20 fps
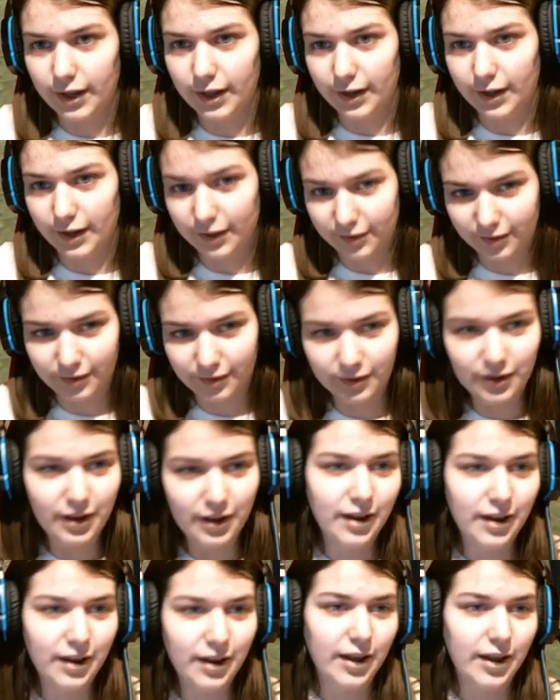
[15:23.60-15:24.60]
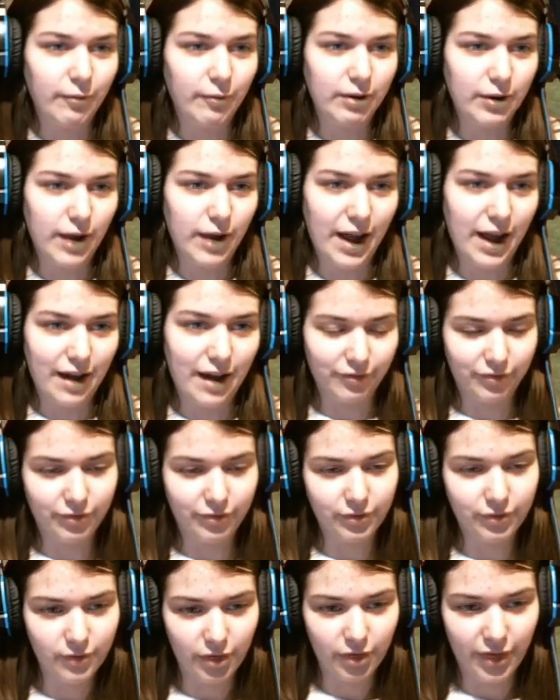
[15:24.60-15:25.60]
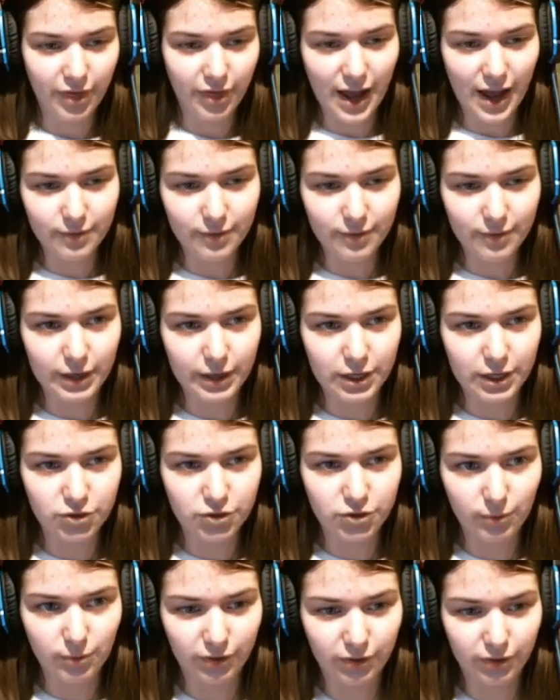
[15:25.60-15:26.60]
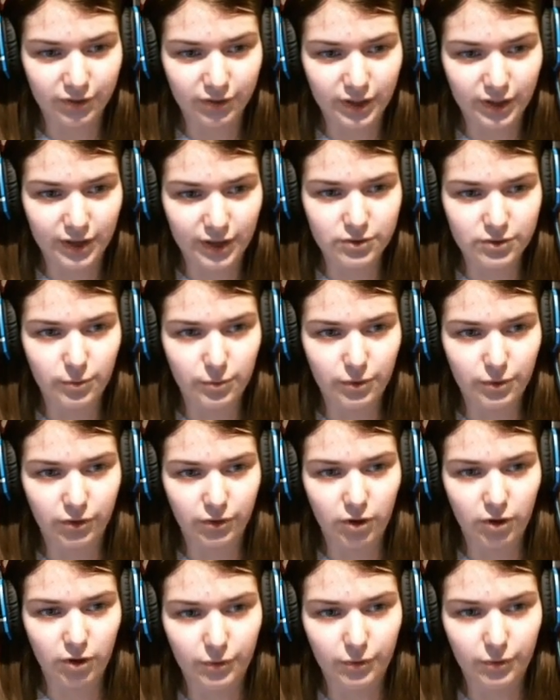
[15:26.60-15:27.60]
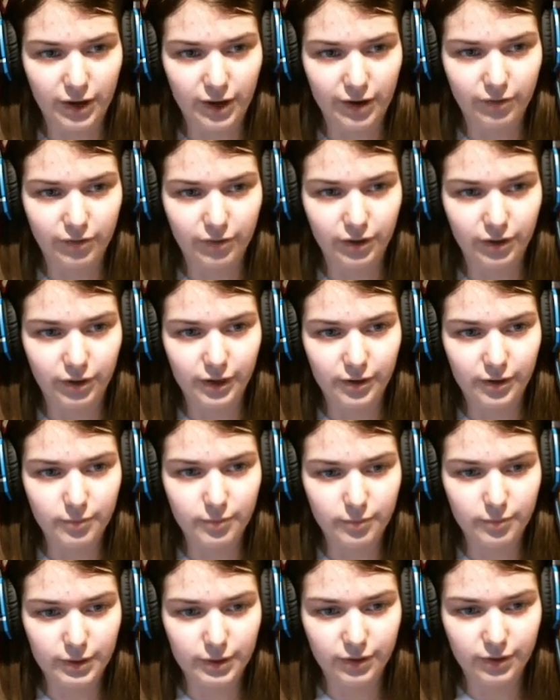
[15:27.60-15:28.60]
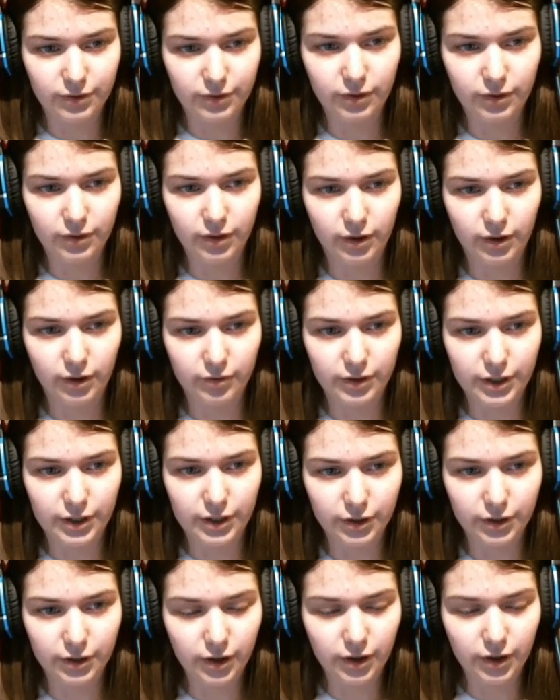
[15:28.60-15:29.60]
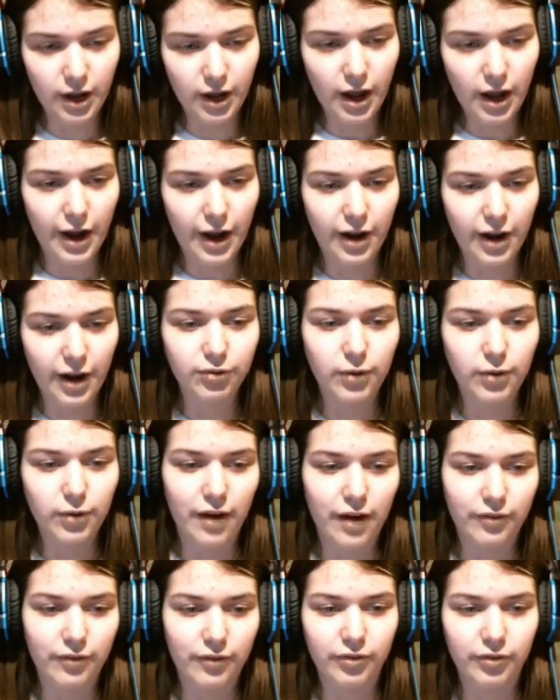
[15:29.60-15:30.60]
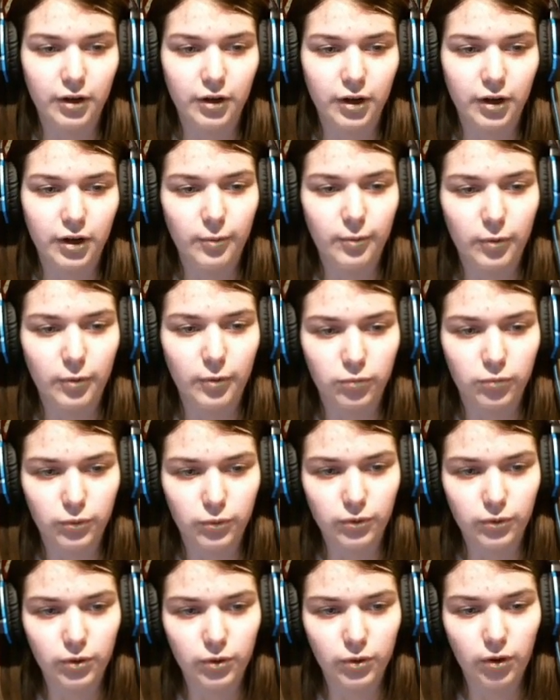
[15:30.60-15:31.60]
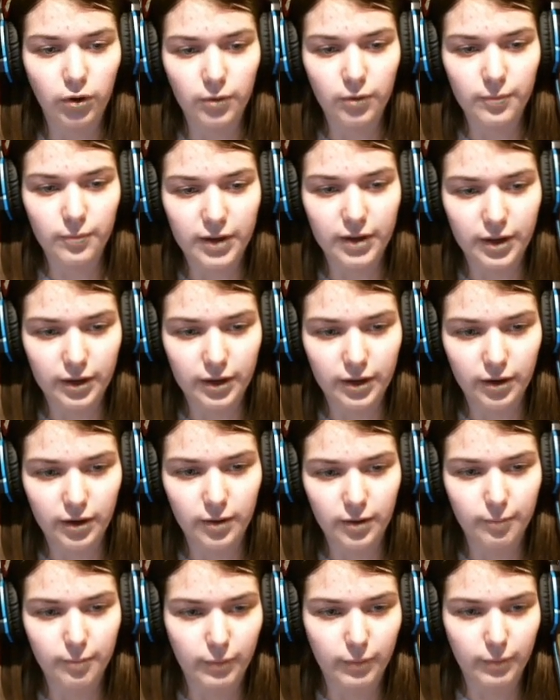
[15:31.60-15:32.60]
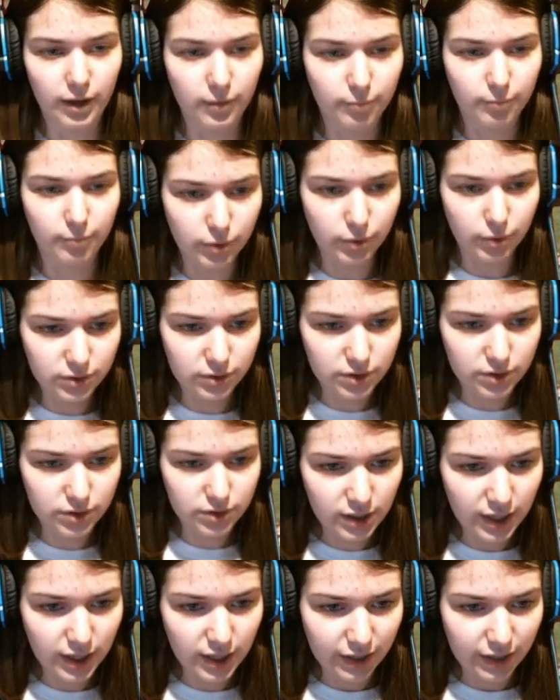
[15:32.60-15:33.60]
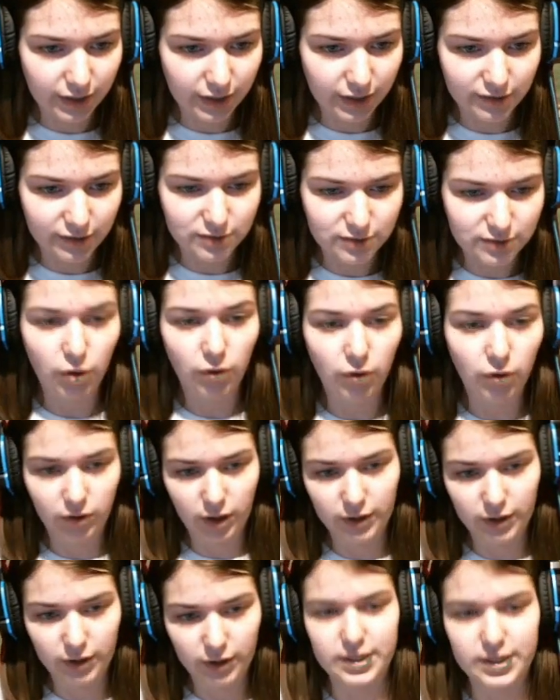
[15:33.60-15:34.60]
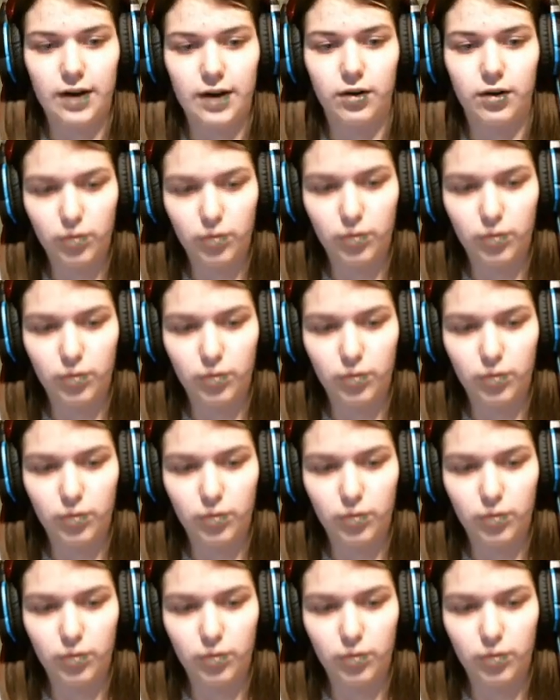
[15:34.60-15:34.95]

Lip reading: X. And when you have that many gerbils, because I have gerbils on almost every piece of gear, I also have a rune golem in my boots that gives me overall attack,